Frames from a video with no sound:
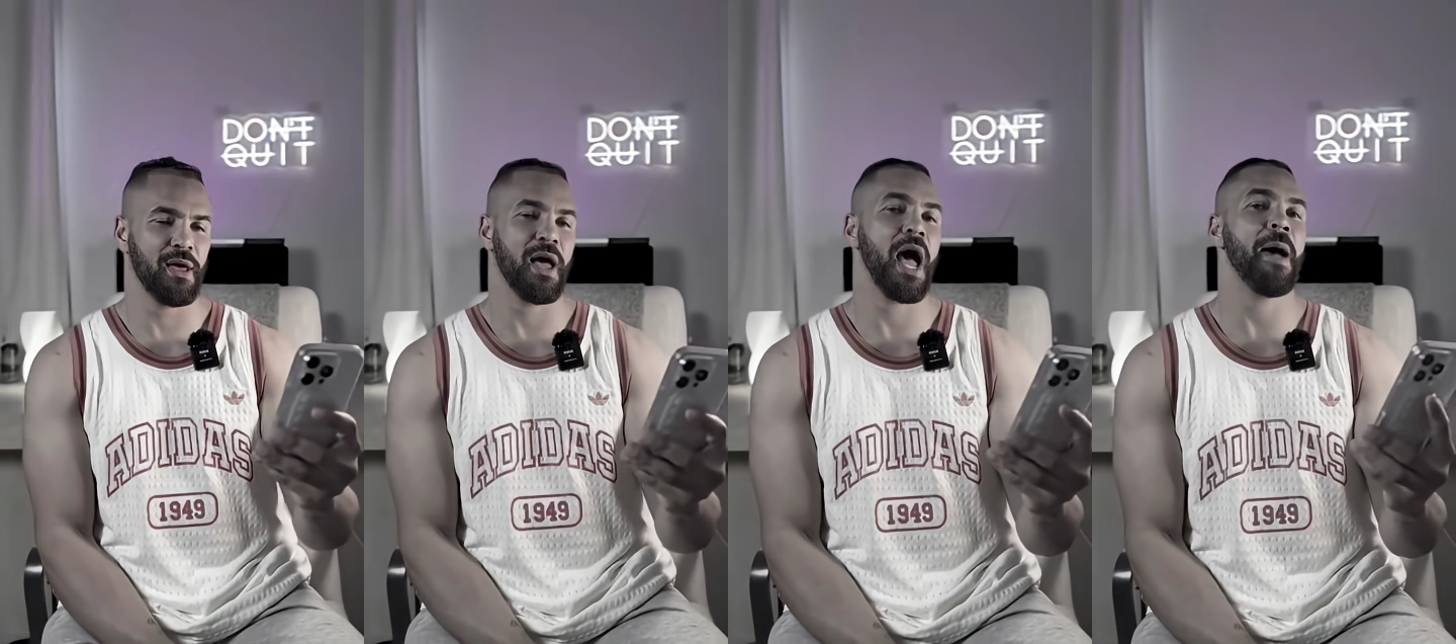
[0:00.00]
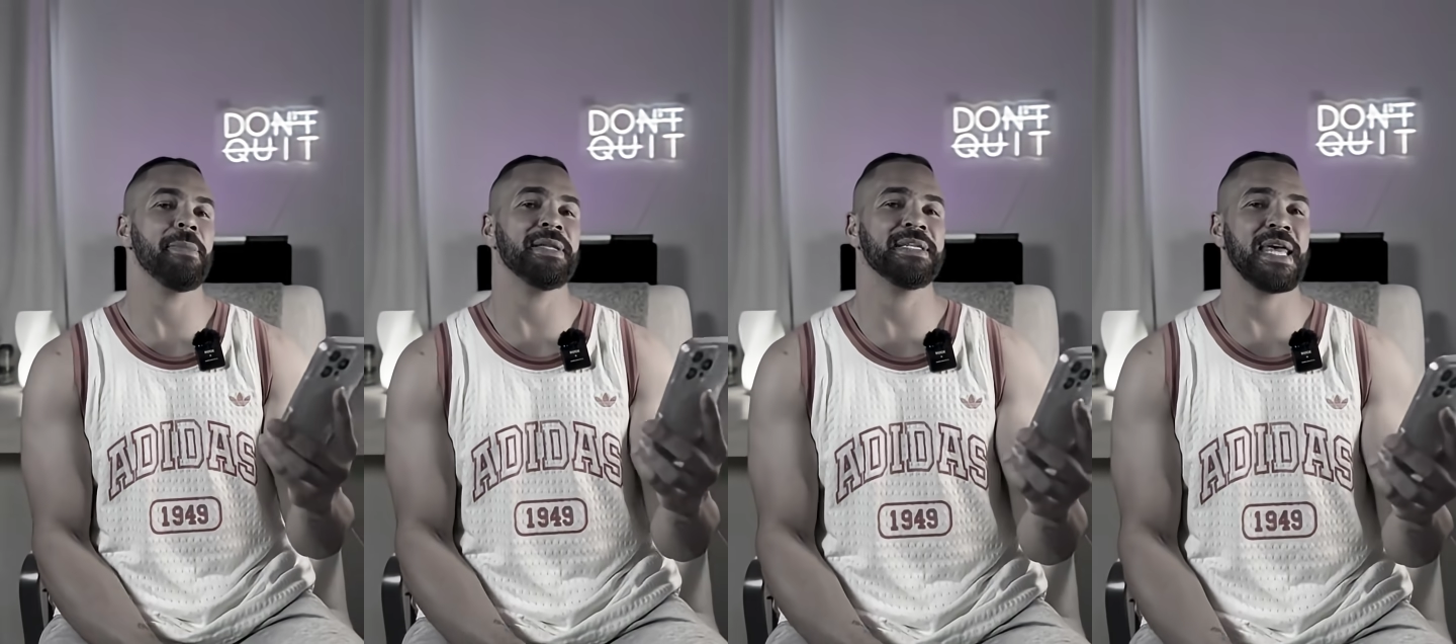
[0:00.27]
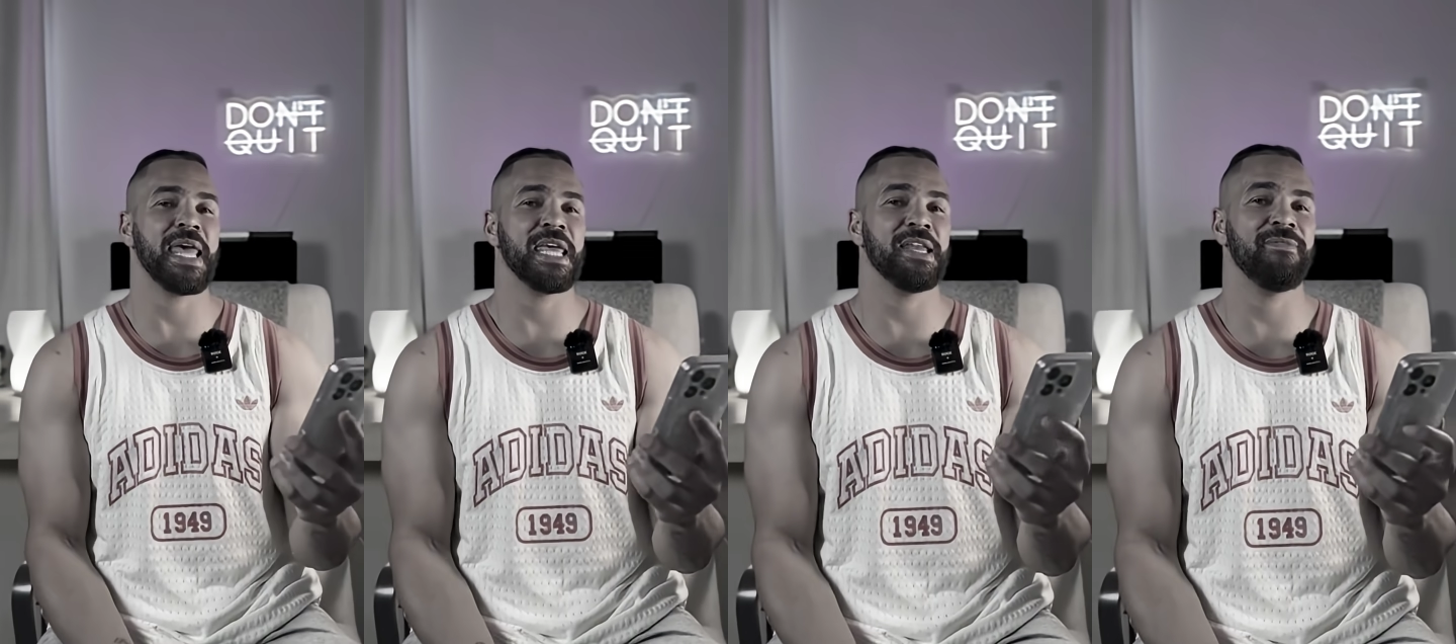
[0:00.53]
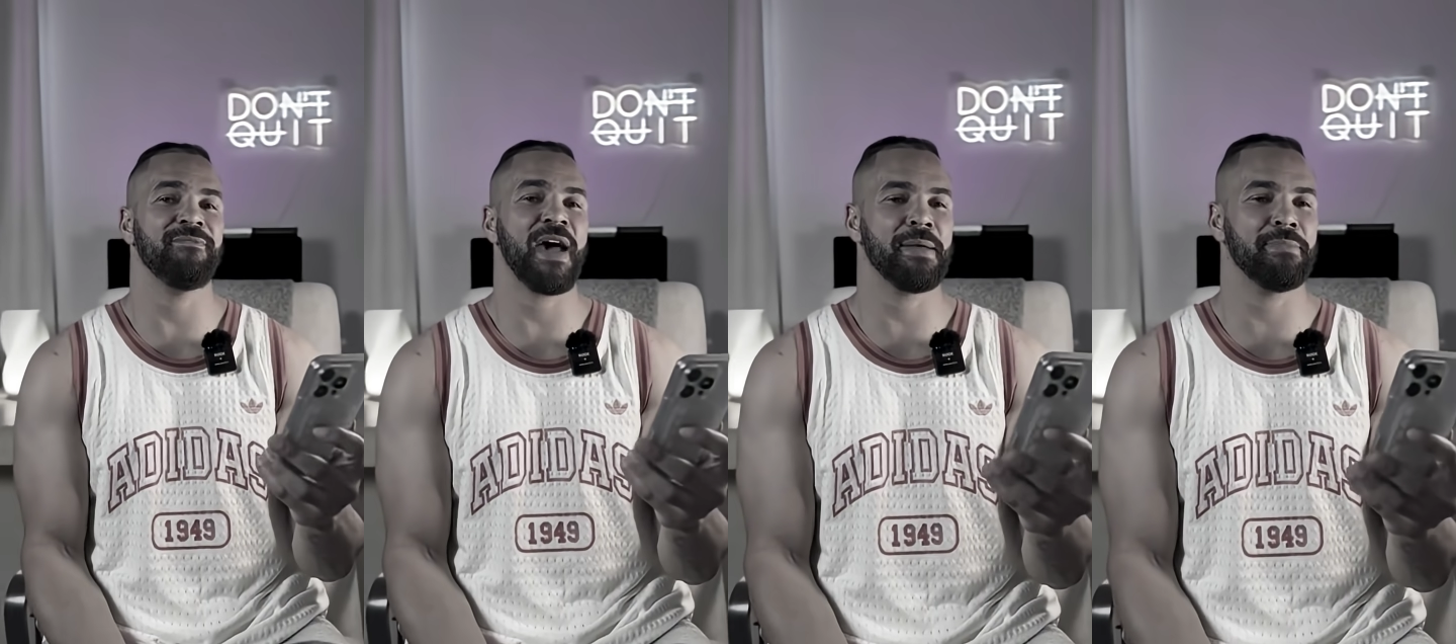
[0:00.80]
I've been
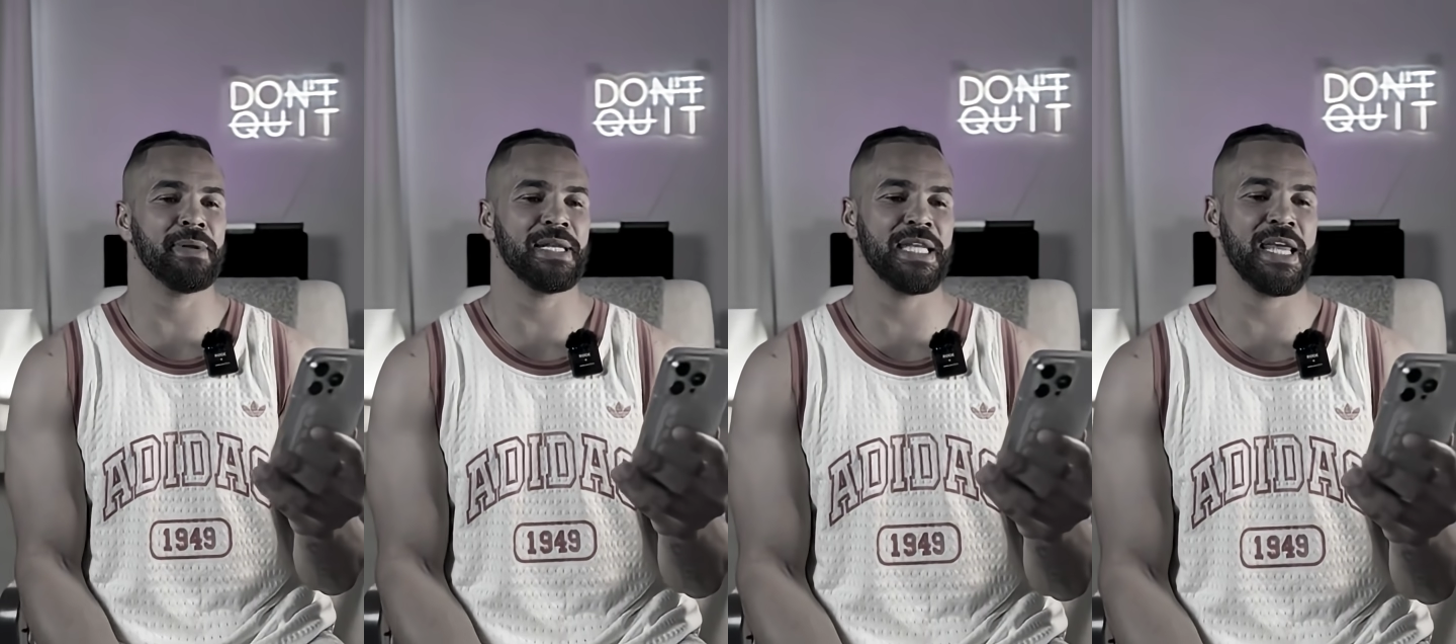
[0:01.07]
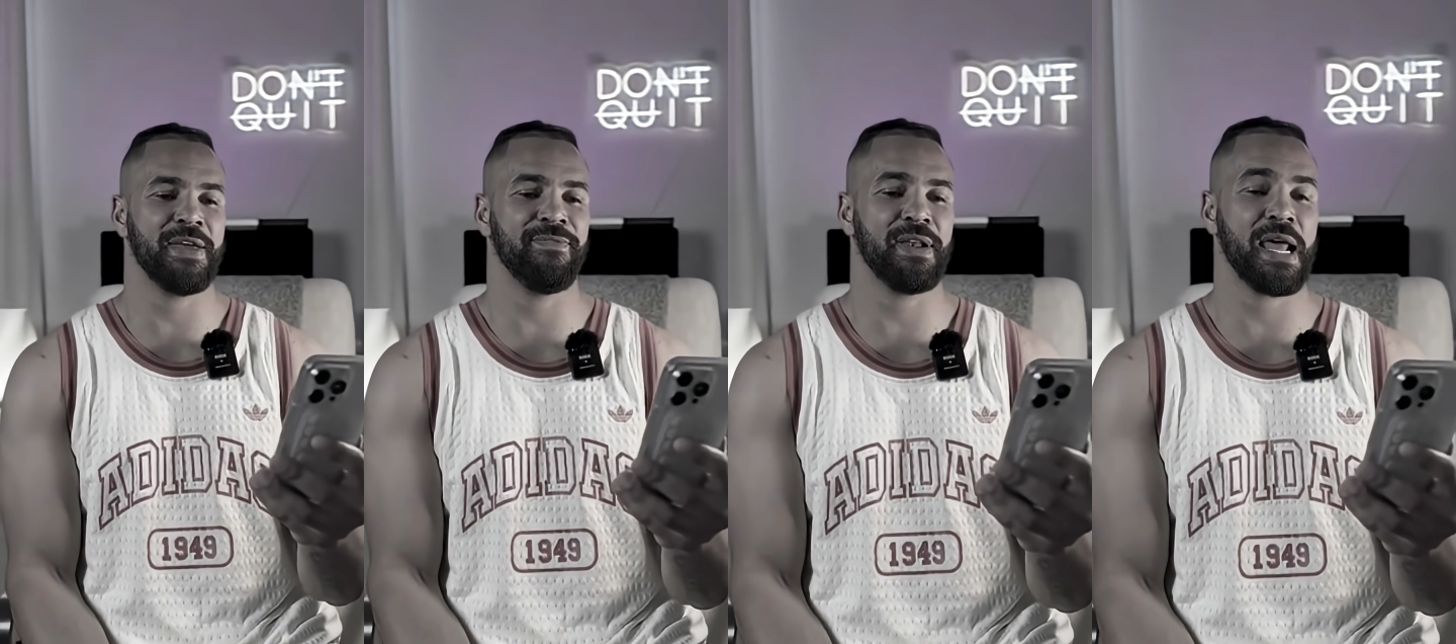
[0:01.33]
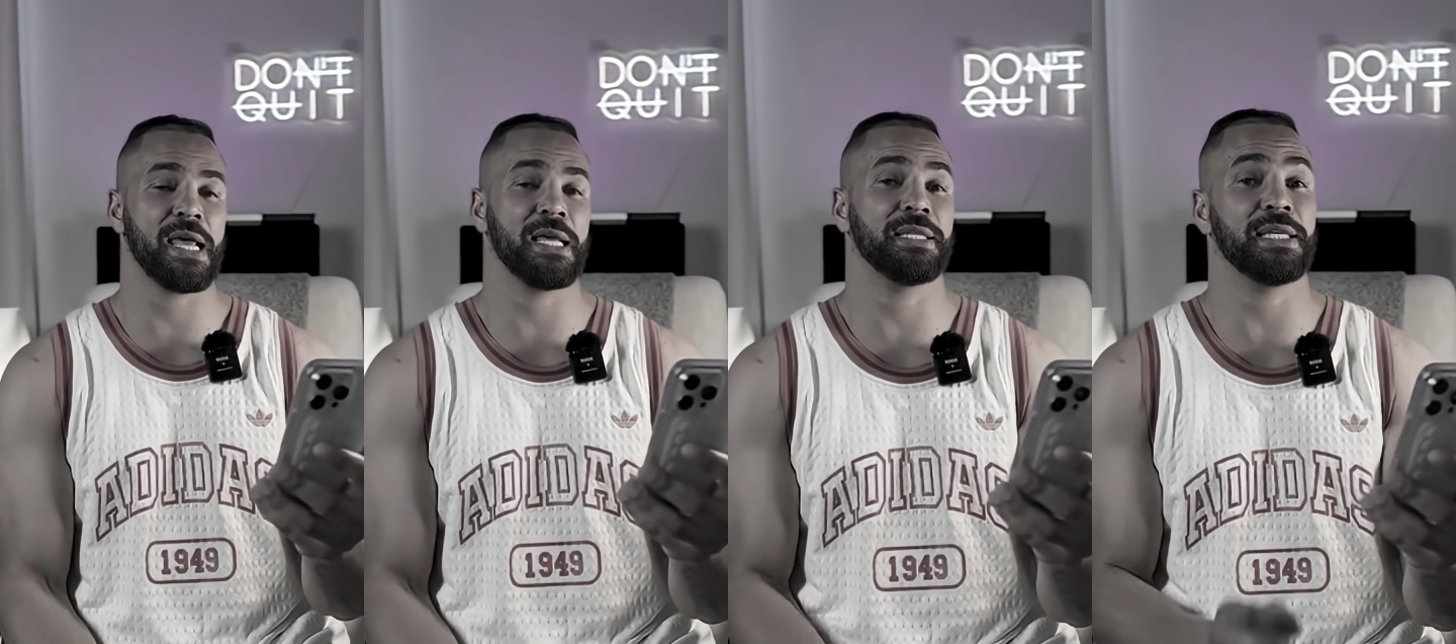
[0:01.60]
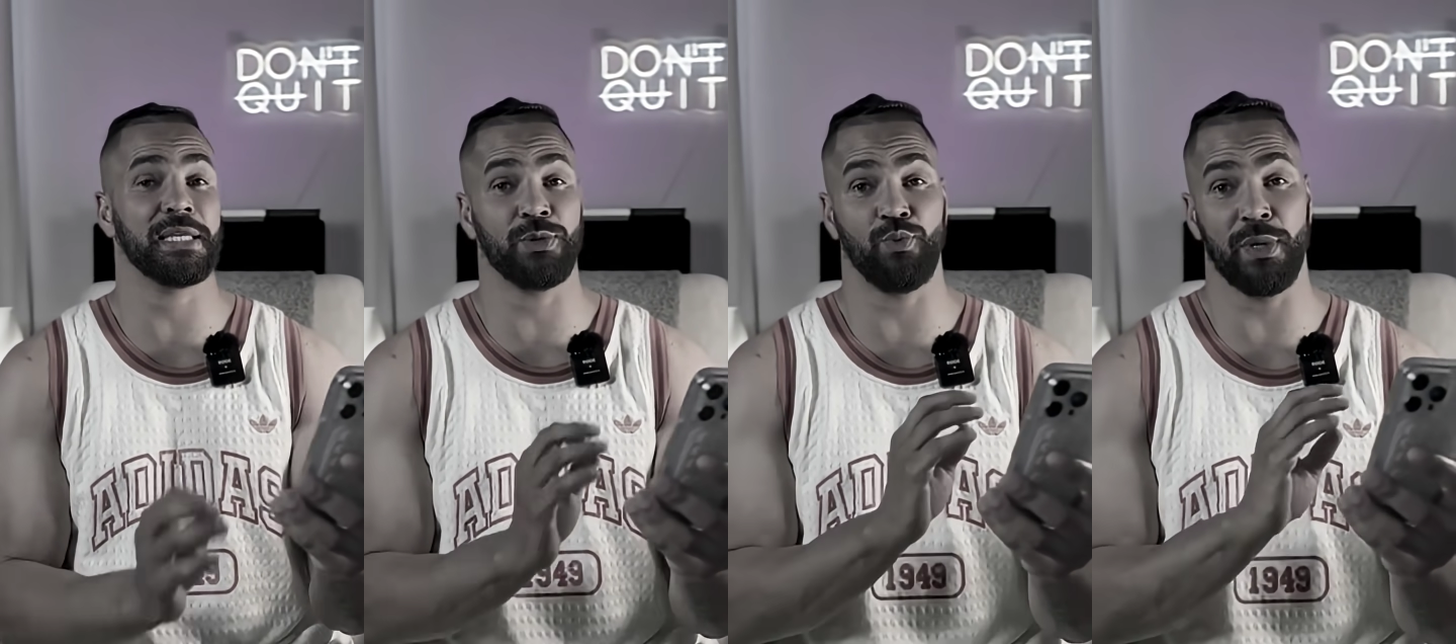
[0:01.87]
taking vitamin D for like
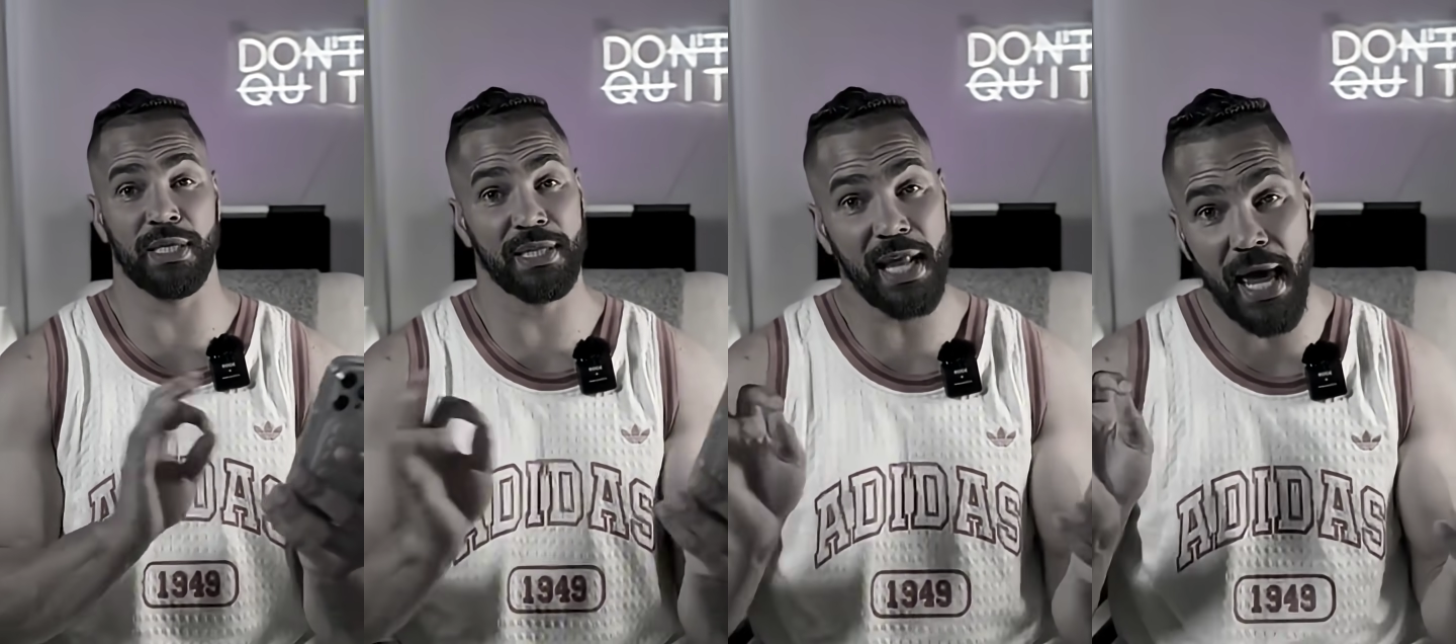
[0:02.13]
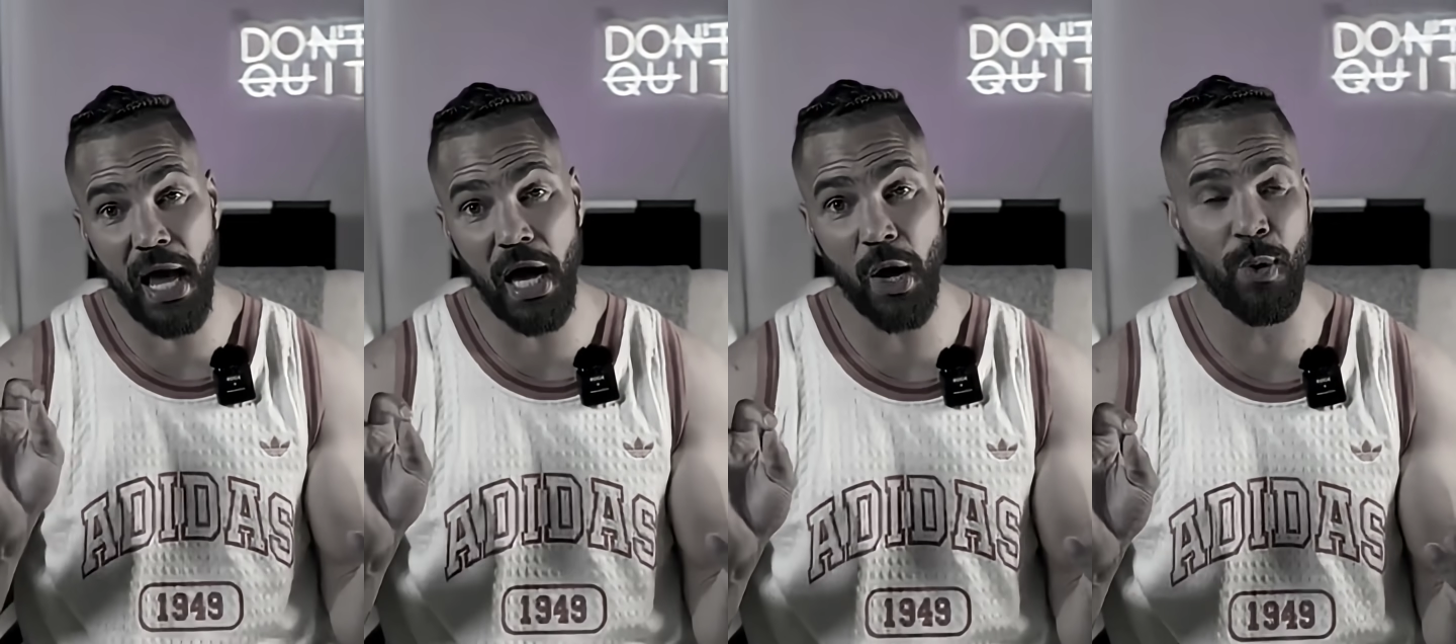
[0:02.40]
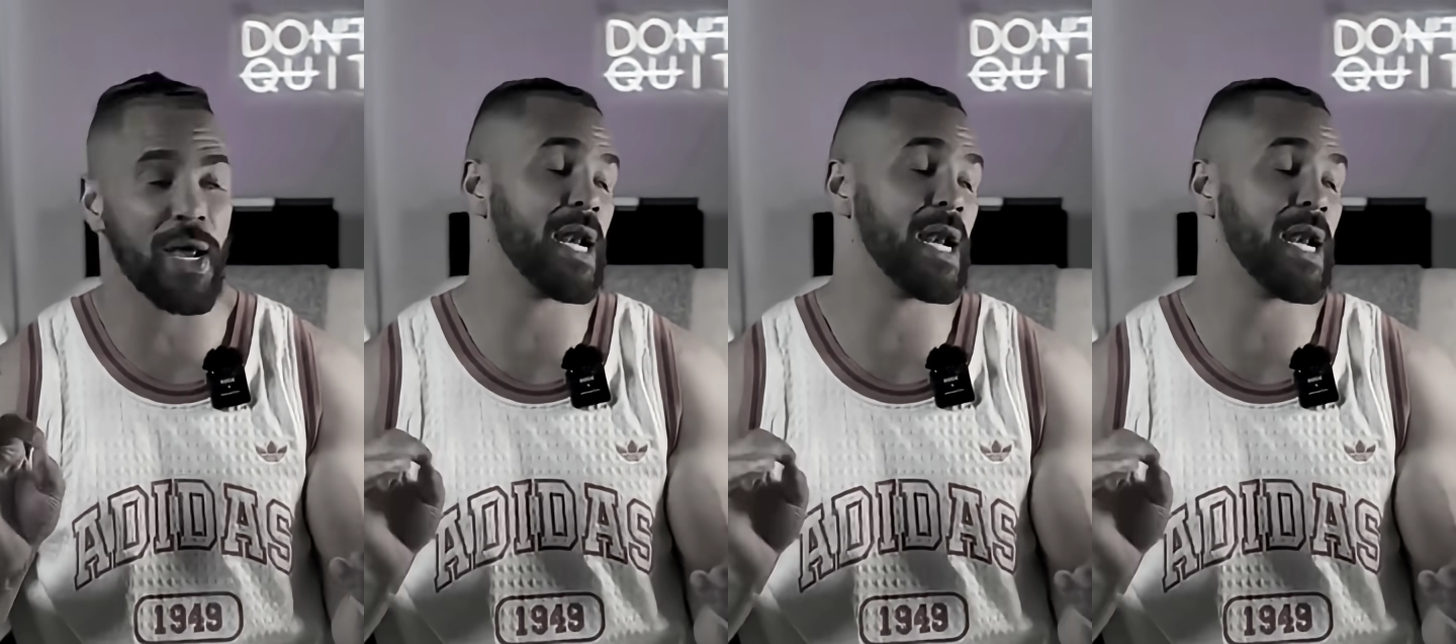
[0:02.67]
6 weeks now,